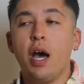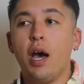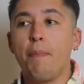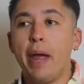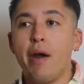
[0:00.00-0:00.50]

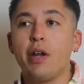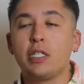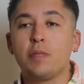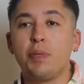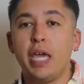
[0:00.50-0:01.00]

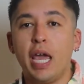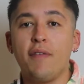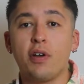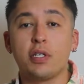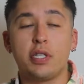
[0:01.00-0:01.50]
parrots'
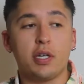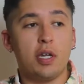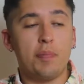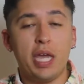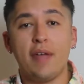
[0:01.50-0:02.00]
behaviors, the good
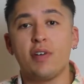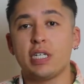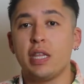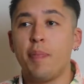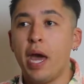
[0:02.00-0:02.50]
behaviors
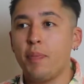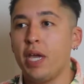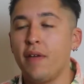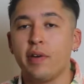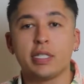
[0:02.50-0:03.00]
and the bad
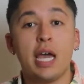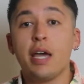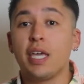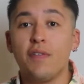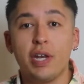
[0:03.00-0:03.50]
behaviors.
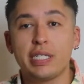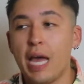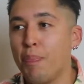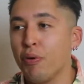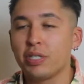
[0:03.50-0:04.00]
Give an
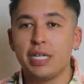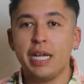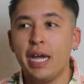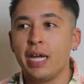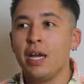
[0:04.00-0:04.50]
example.
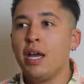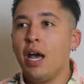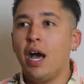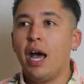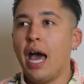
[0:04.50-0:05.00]
Today,
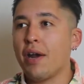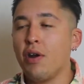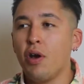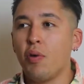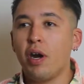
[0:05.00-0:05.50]
out of
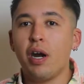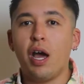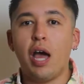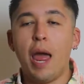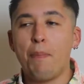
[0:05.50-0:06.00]
nowhere,
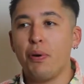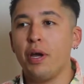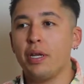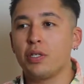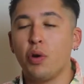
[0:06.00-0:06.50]
I
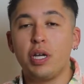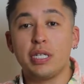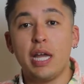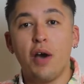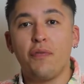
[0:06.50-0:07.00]
put toys in
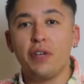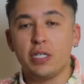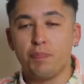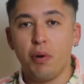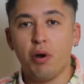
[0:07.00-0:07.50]
Alfie's
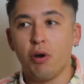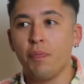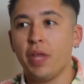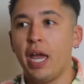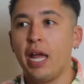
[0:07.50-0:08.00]

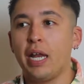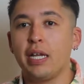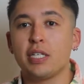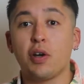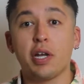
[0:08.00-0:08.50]
bowl, and he
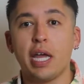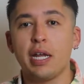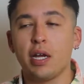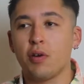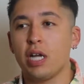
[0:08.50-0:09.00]
started getting
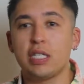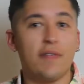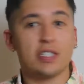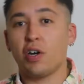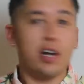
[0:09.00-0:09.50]
aggressive and
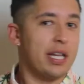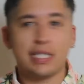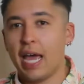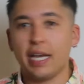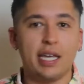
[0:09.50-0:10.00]
started
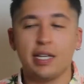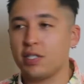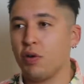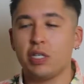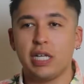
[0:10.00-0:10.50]
attacking his
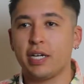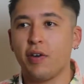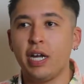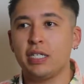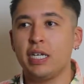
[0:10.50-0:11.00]
toys like
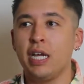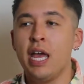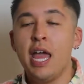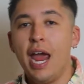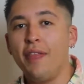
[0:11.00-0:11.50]
crazy,
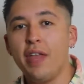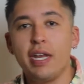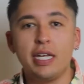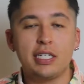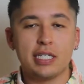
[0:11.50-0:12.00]
and then
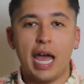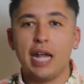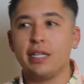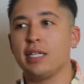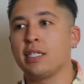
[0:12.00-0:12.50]
he just
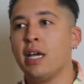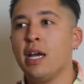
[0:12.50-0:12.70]
had this